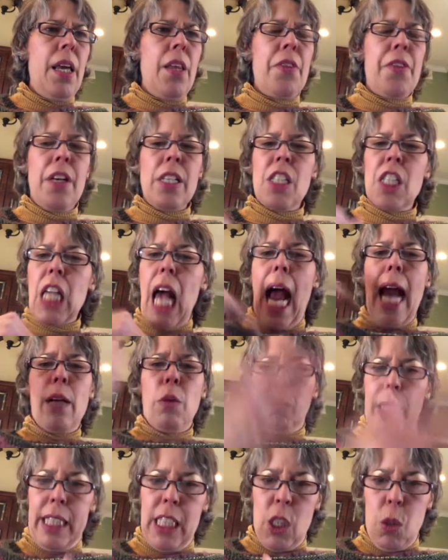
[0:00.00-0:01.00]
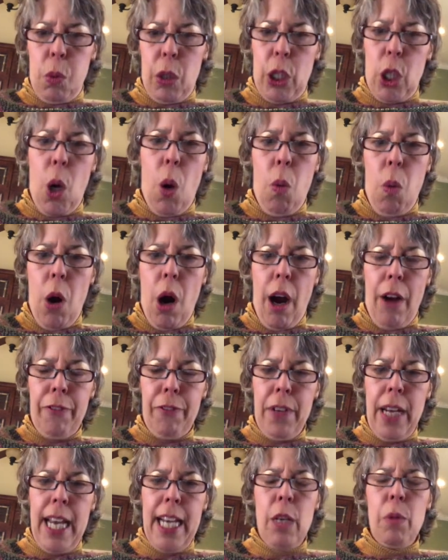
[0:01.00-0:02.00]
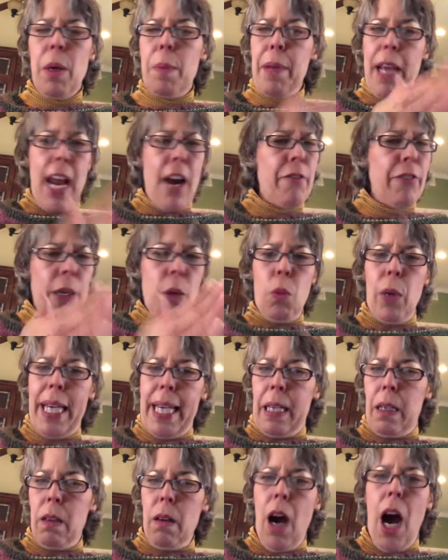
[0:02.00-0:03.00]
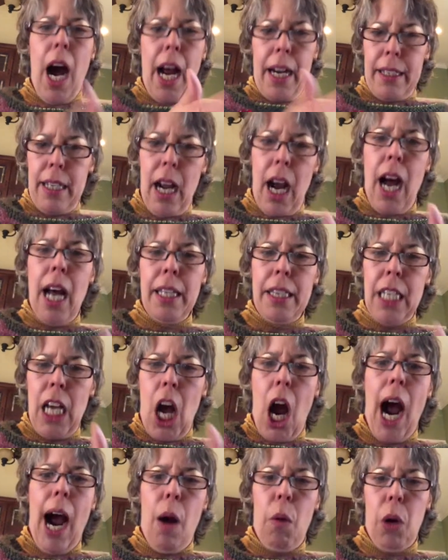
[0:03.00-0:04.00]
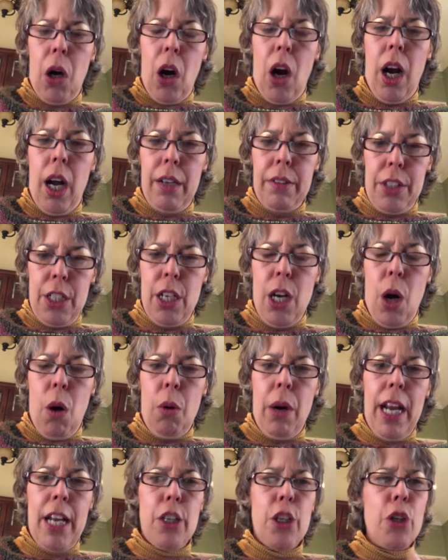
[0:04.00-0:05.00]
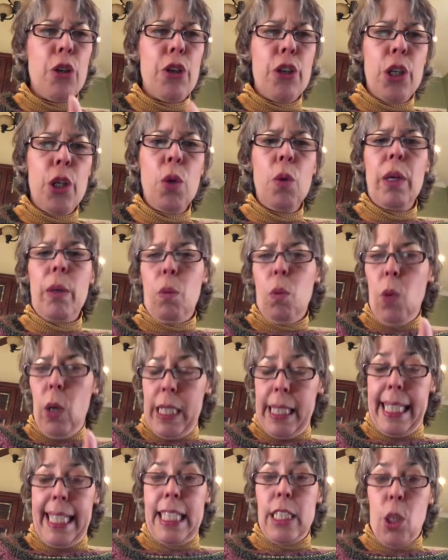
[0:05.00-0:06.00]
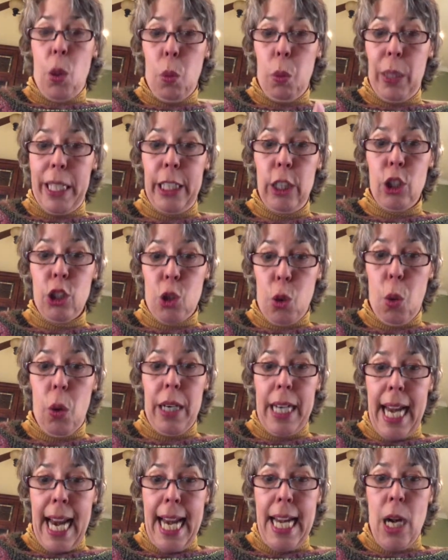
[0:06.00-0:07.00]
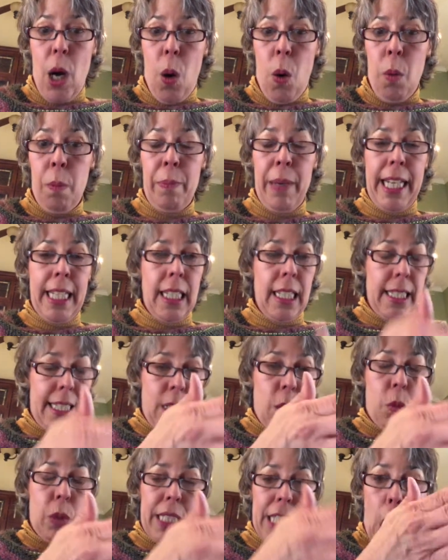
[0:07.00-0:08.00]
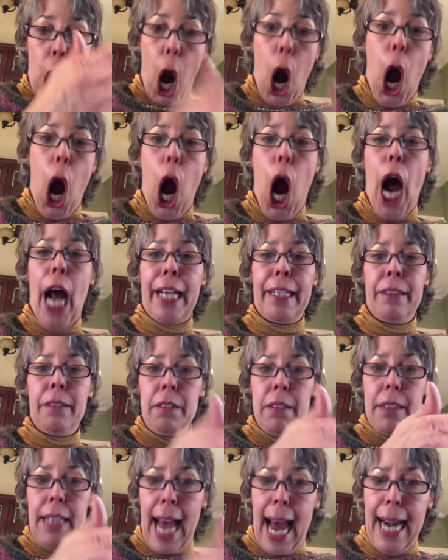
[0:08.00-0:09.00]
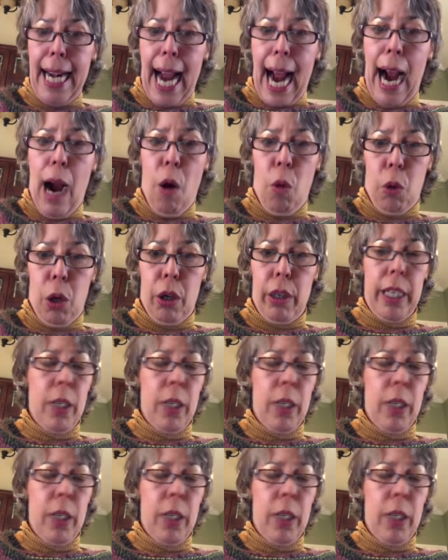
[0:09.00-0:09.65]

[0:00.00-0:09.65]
The sirens would go off, and it would be every week on, on the hour, on, uh, you know, and you knew it wasn't a real tornado because it was on that hour.